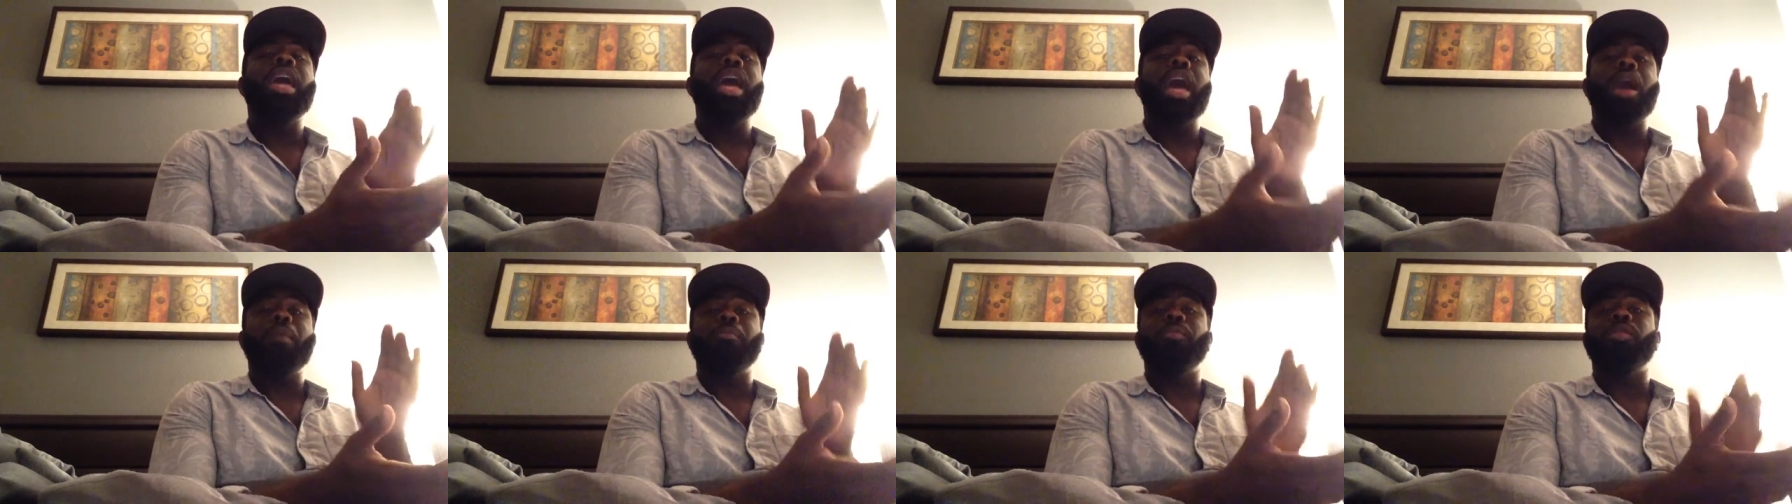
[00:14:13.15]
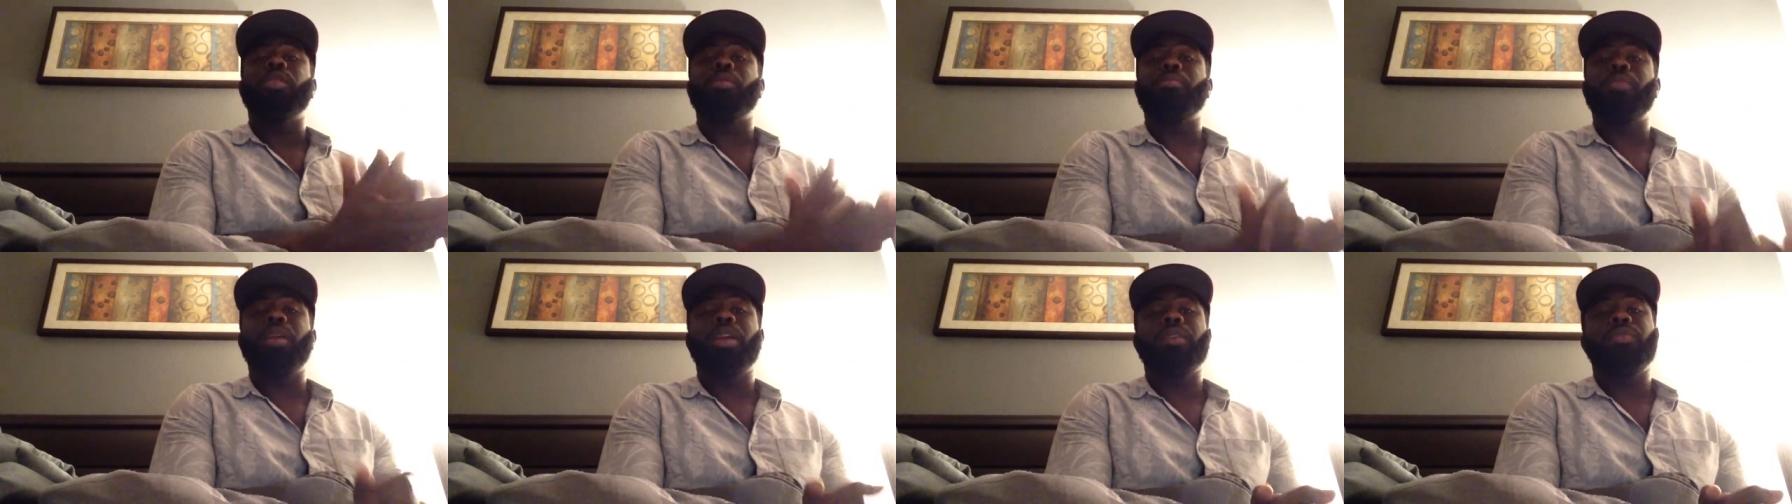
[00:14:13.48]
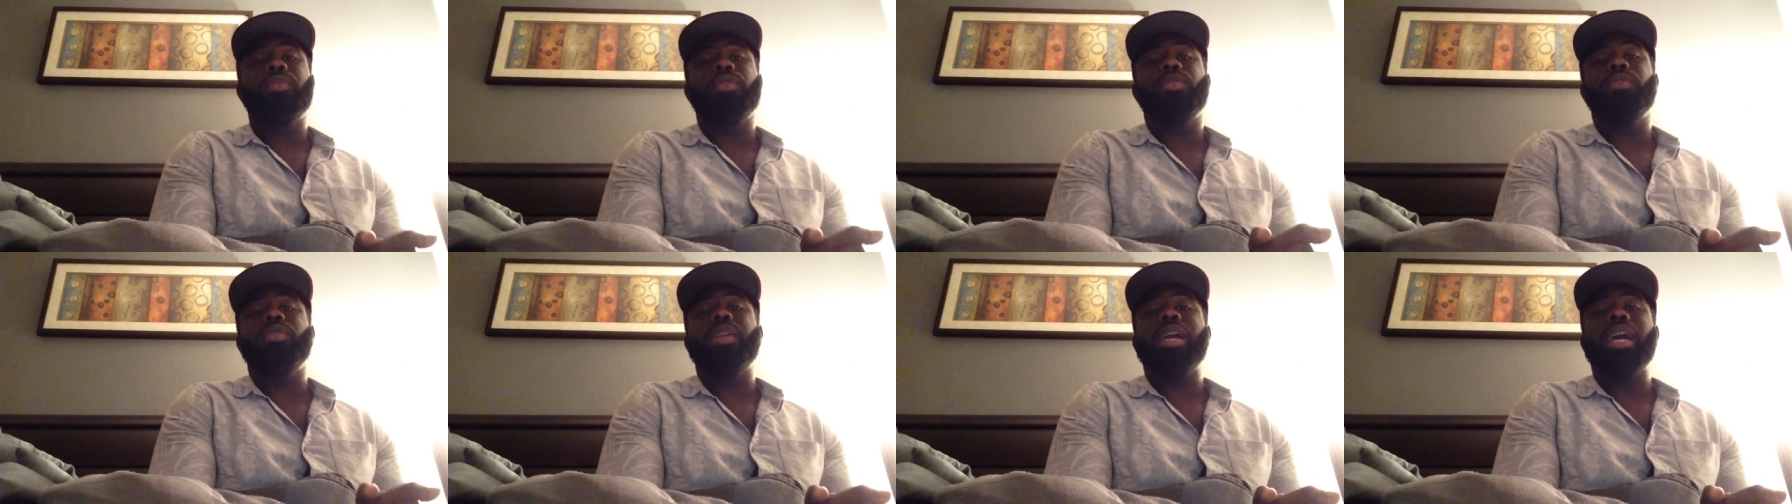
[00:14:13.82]
I'm gonna pray
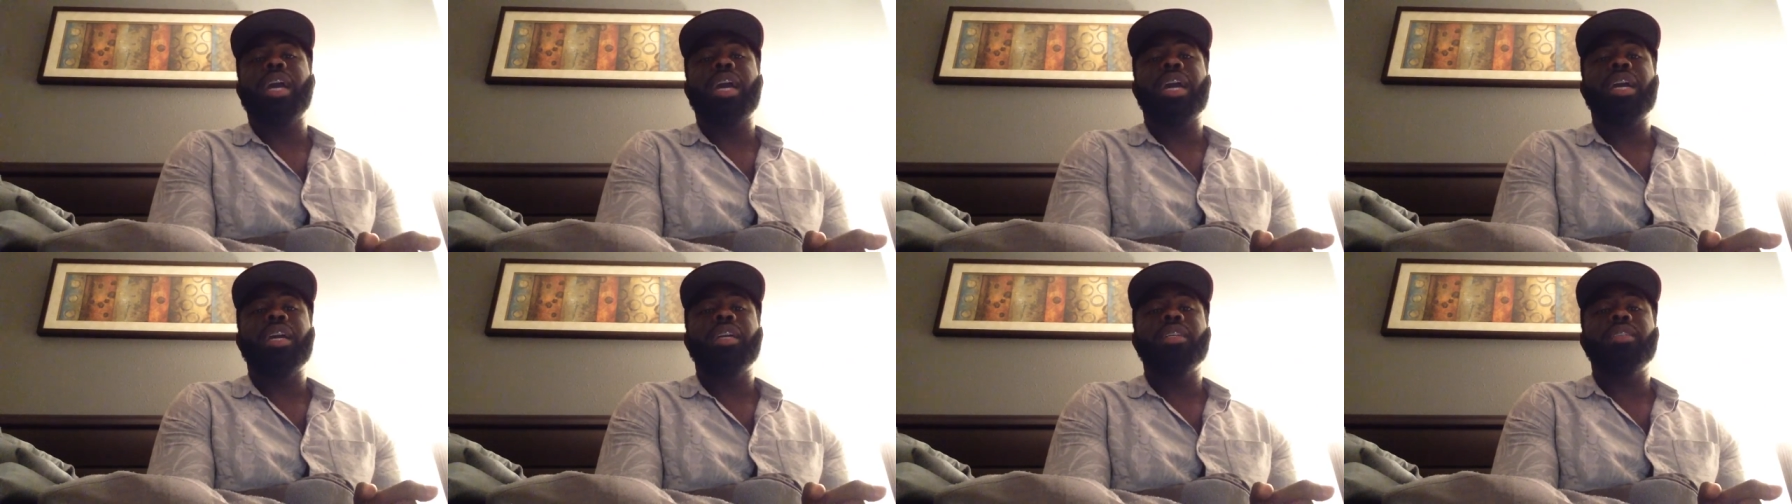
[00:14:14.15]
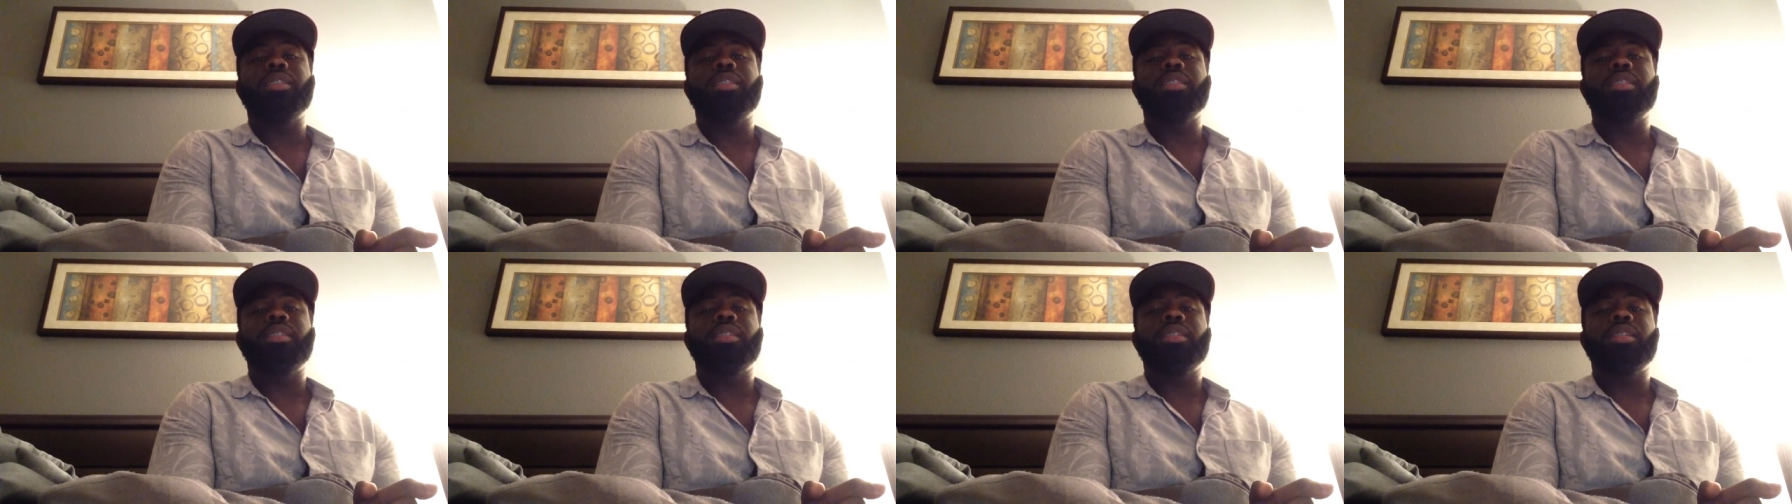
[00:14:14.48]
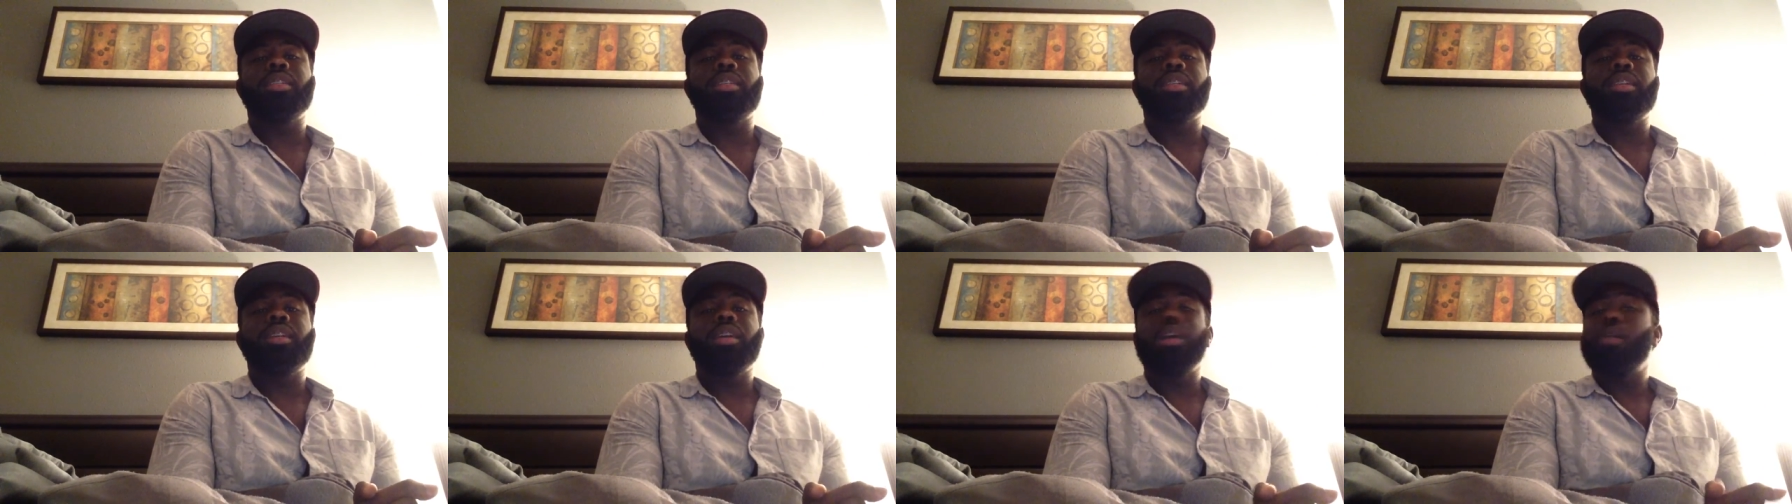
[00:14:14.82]
for you guys.
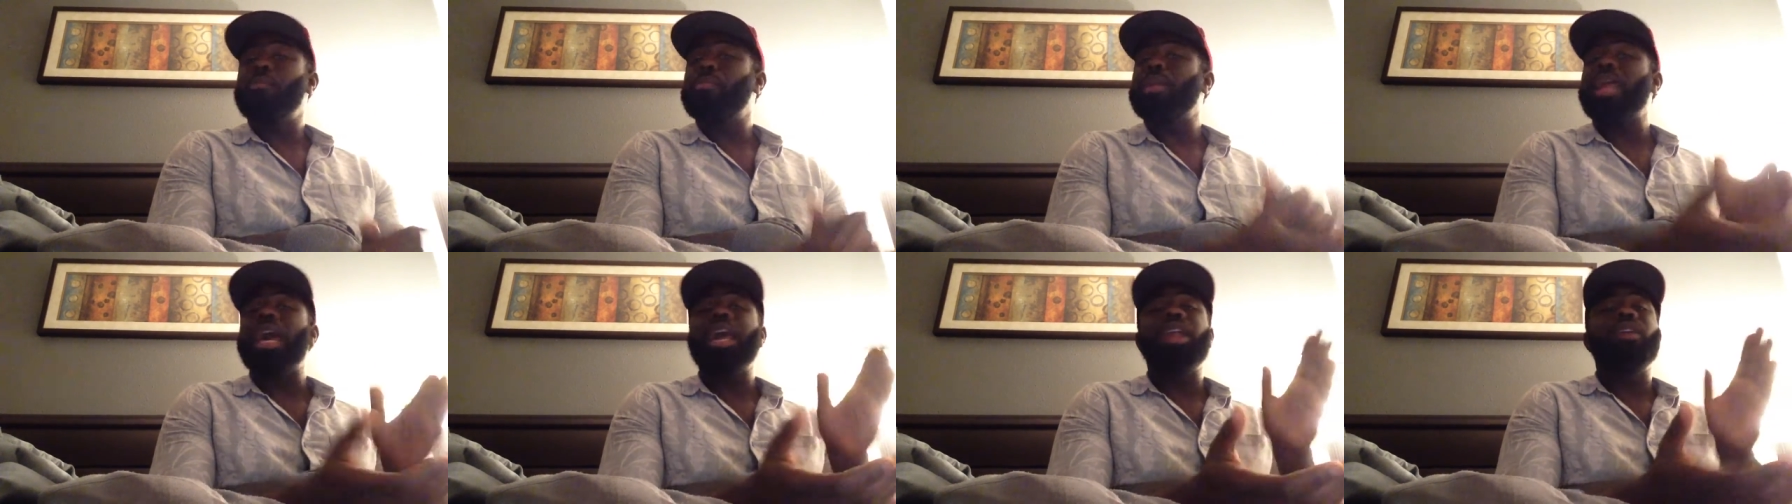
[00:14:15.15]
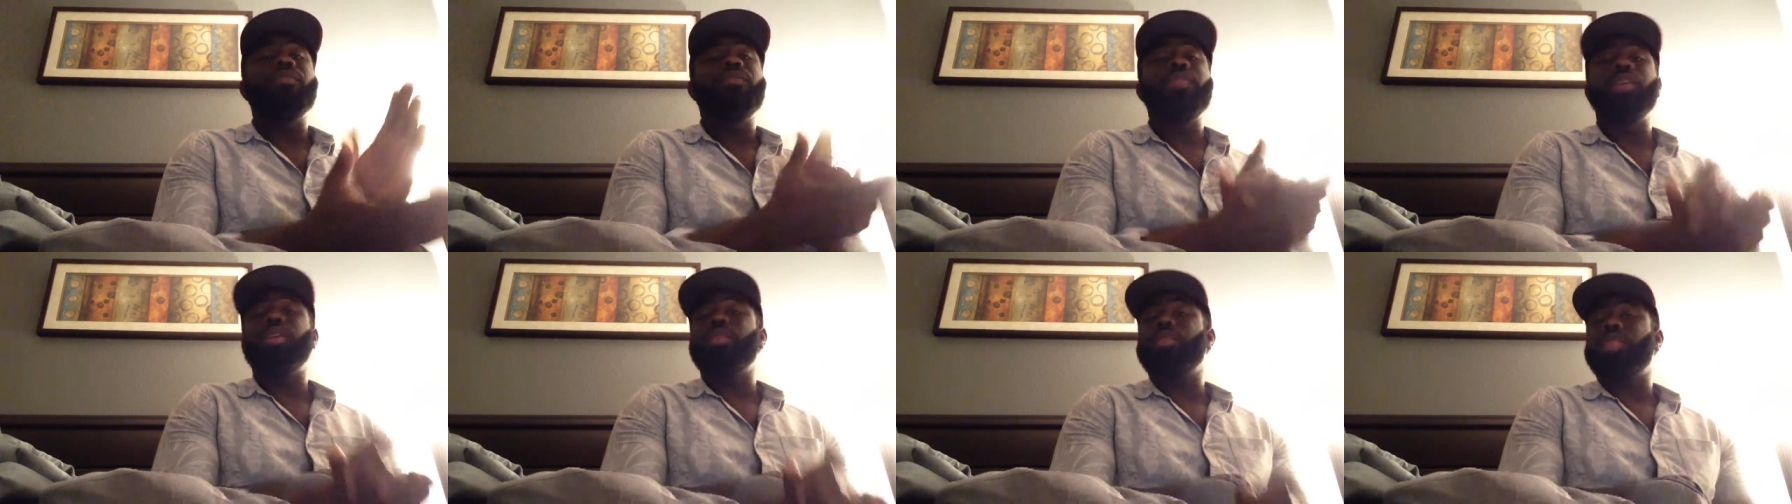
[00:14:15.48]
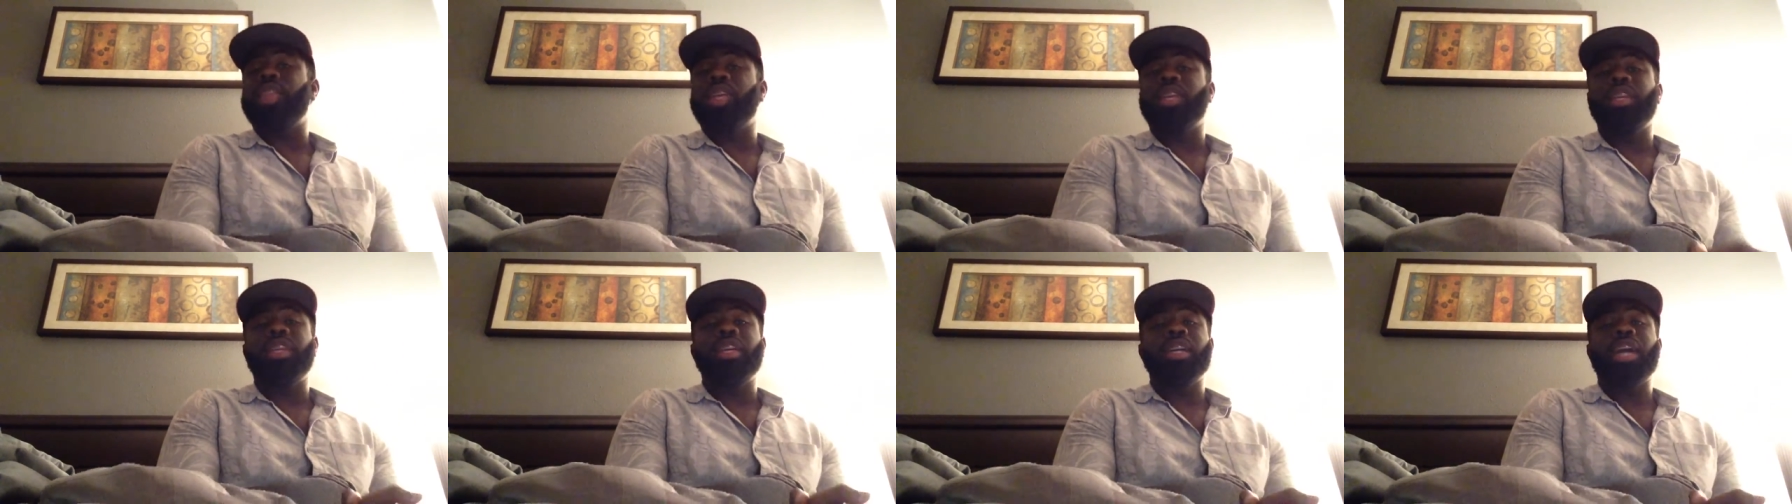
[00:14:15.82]
But I don't fuck with
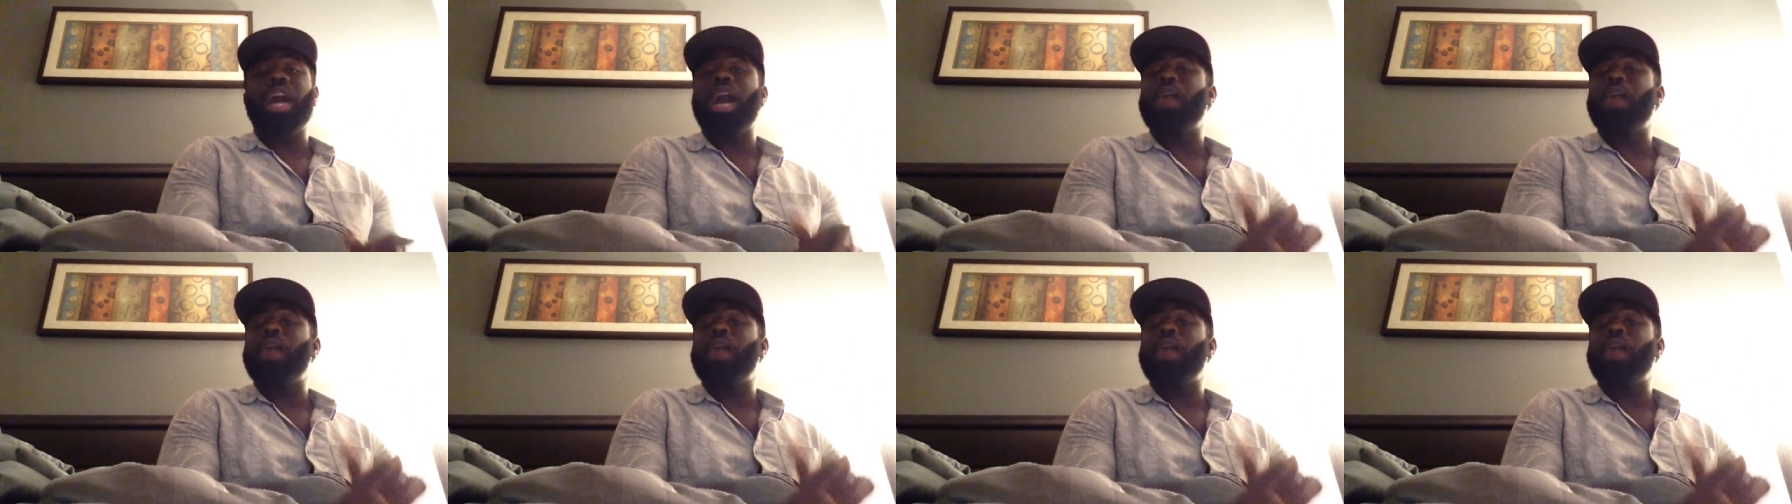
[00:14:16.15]
that nigga.